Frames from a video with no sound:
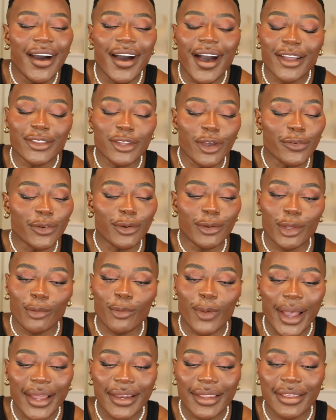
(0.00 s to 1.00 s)
I don't know what the
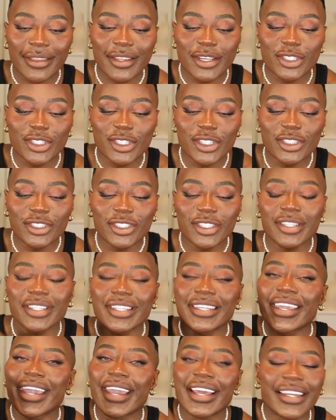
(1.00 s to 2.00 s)
word is. She's
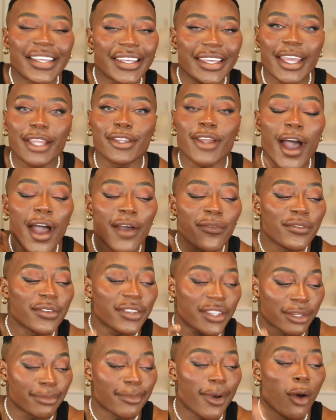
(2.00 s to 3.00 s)
just killing it. I
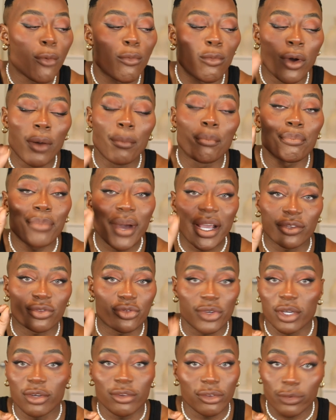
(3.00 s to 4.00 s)
haven't smelled one bad
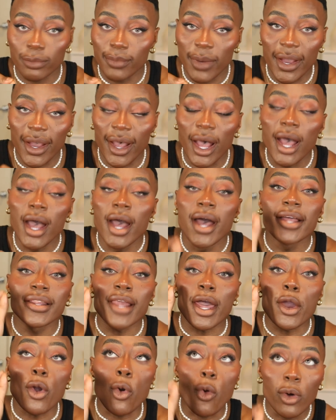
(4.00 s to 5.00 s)
fragrance from her.
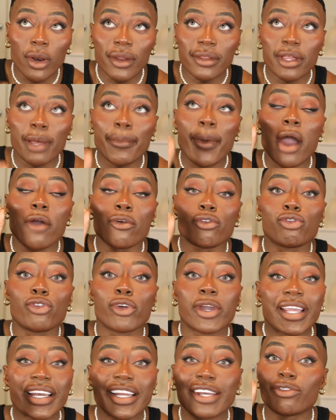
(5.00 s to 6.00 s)
All of them are
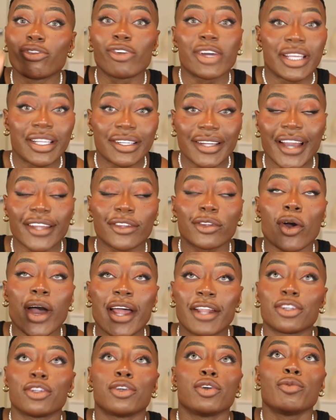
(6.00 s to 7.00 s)
really, really nice.
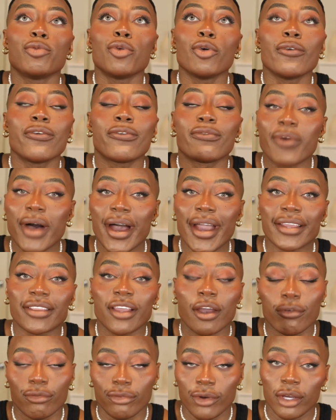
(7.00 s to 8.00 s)
And you will find
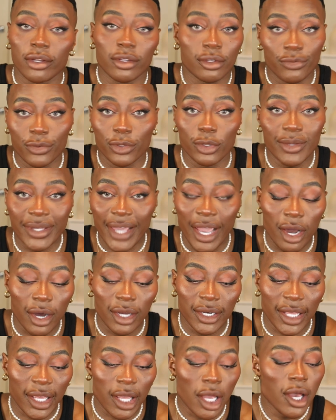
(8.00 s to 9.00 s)
a fragrance for you,
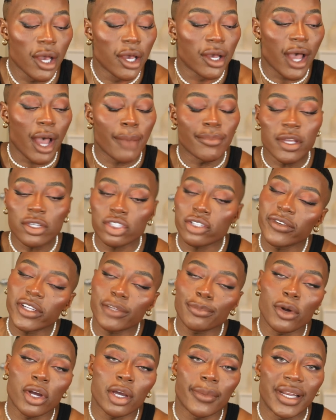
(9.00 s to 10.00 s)
Kaylee. I'm not sure if I
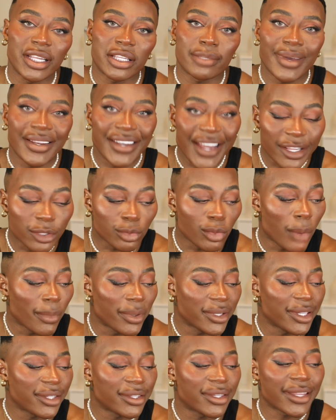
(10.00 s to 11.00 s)
spoke about this in my last one,
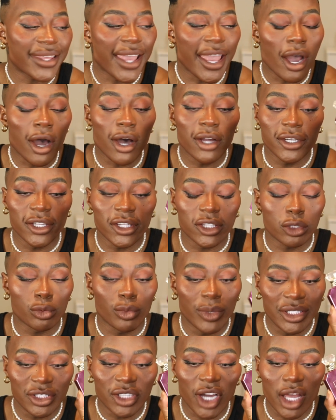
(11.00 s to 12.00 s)
but this is a Kaylee
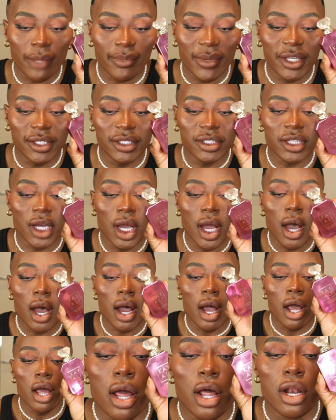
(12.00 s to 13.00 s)
Sweet Diamond.
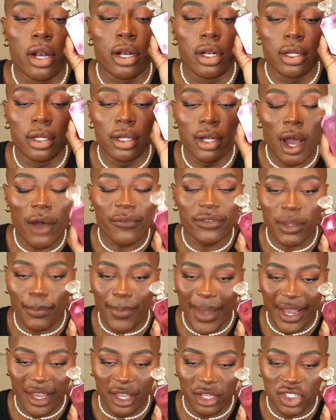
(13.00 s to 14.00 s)
Love the
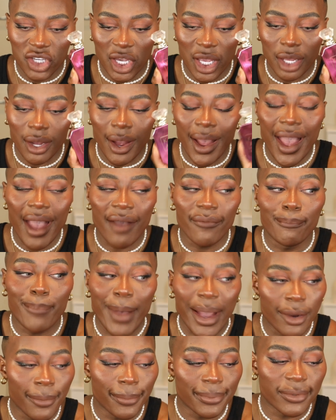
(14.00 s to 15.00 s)
packaging. I have
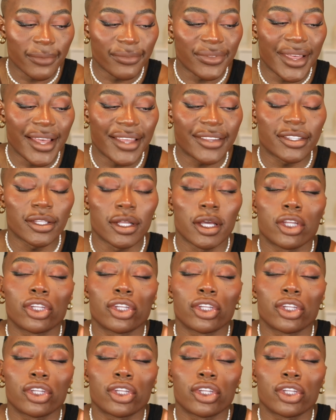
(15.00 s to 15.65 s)
backups of this.